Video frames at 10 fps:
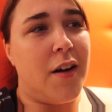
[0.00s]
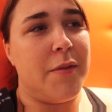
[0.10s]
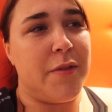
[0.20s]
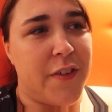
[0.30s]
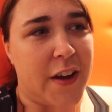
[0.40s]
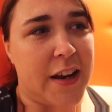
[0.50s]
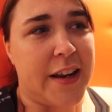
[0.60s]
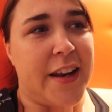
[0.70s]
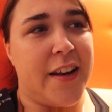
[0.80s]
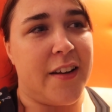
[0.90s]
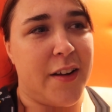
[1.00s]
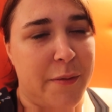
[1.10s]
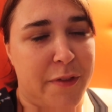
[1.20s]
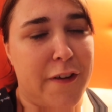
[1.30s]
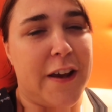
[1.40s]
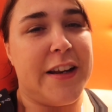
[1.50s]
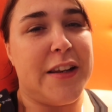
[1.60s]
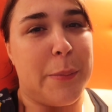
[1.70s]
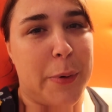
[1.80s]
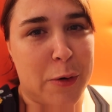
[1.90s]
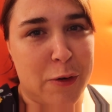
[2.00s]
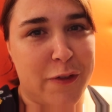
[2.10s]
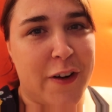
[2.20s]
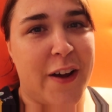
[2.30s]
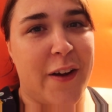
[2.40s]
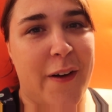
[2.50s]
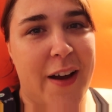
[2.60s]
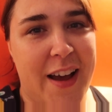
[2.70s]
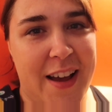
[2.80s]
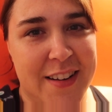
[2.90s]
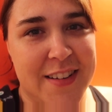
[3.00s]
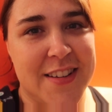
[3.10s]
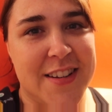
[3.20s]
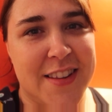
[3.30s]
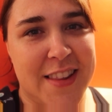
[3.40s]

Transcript: I'm feeling the pool float and